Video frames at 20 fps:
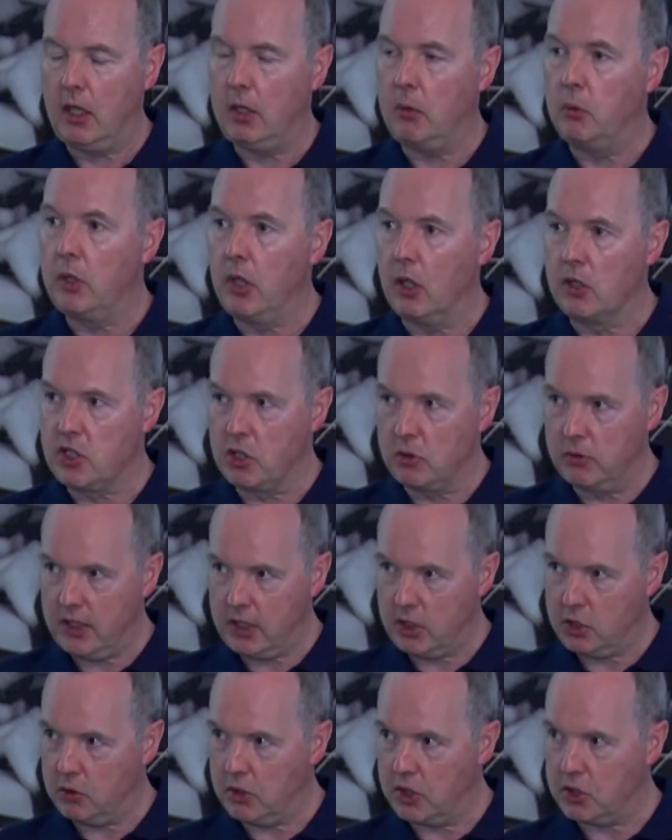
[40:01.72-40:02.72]
We also
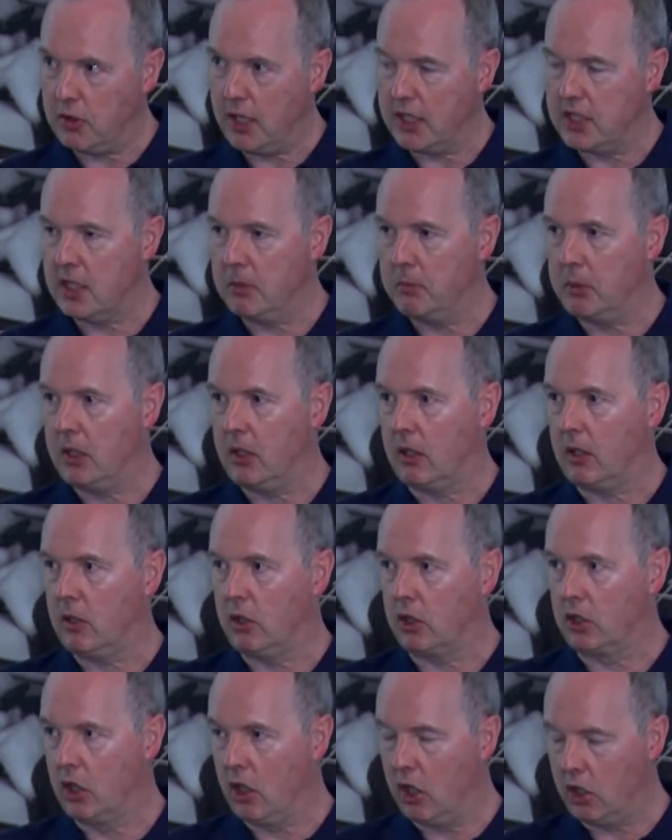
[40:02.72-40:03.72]
need to address the
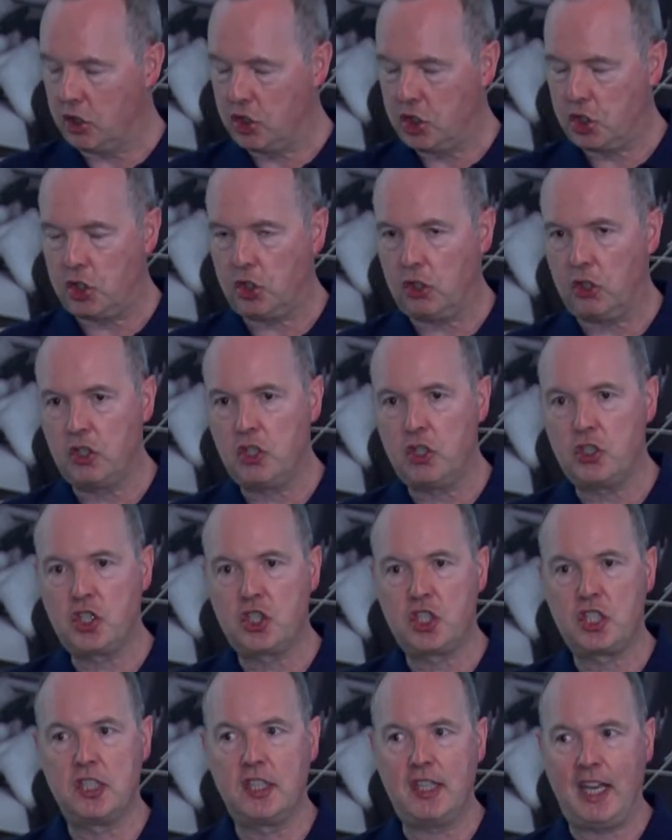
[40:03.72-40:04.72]
particular
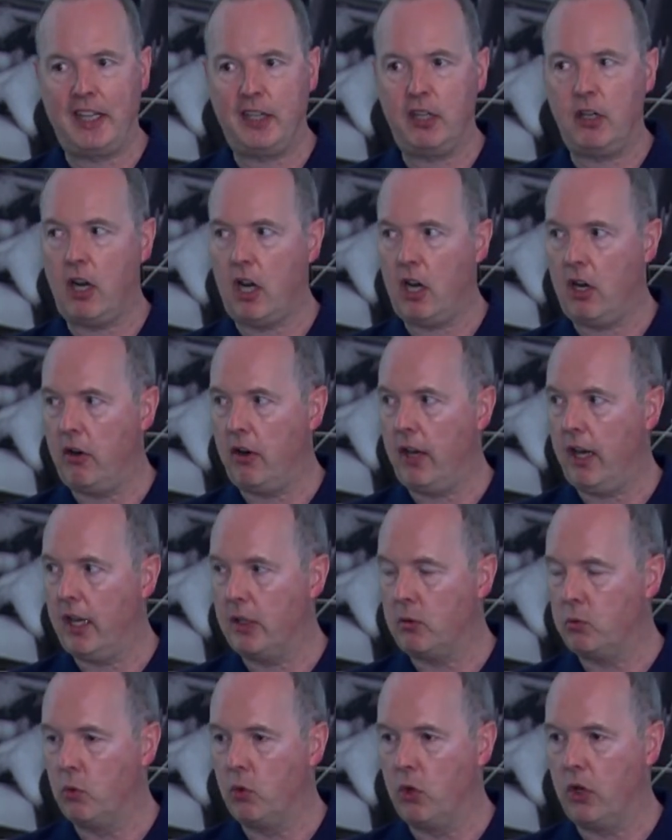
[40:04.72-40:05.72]
cultures that are
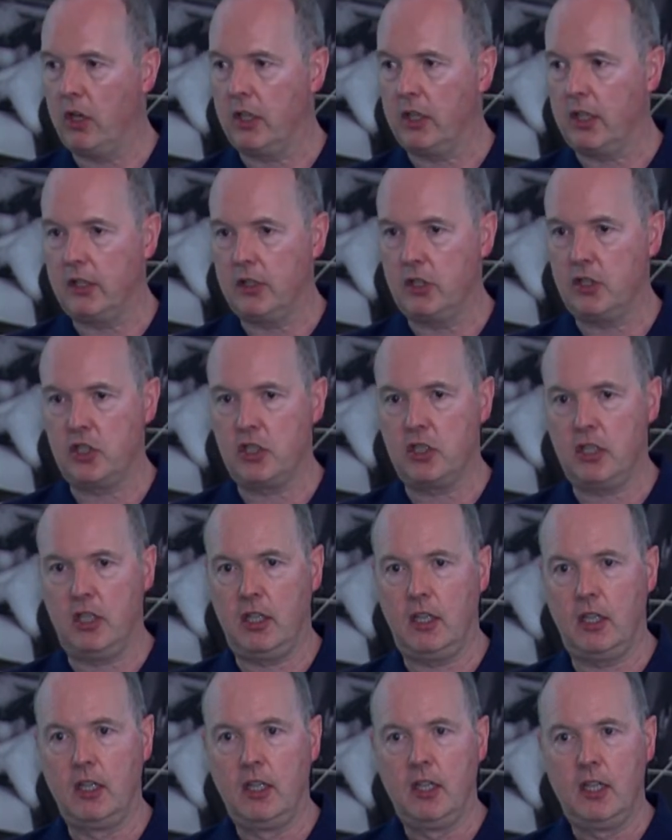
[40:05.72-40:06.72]
at work, and there's
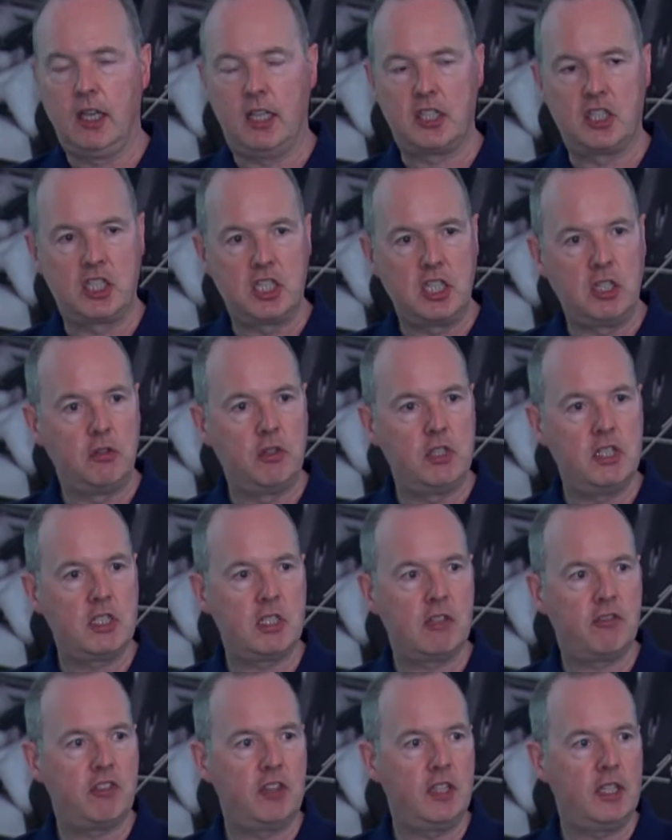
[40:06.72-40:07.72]
a series
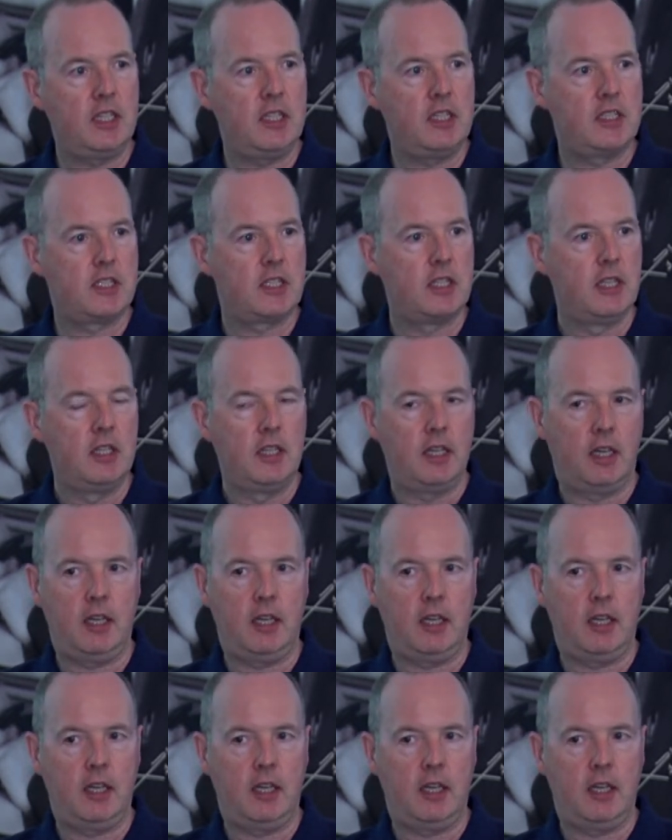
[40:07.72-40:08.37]
of these,